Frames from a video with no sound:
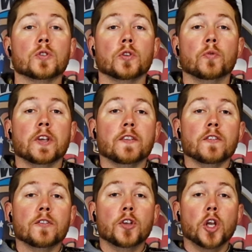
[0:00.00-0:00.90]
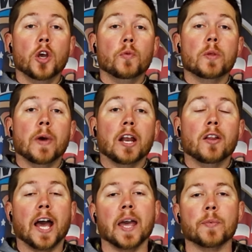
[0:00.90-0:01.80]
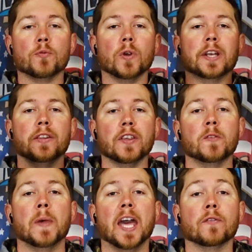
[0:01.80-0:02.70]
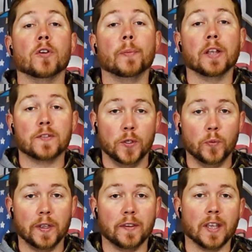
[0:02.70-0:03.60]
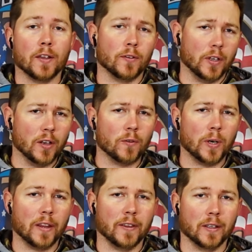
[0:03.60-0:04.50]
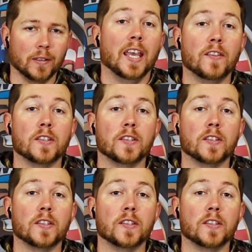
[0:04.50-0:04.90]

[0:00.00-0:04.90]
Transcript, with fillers: to the recent studio remodel, I have been running this bag for about two weeks now, so here's what I think. It's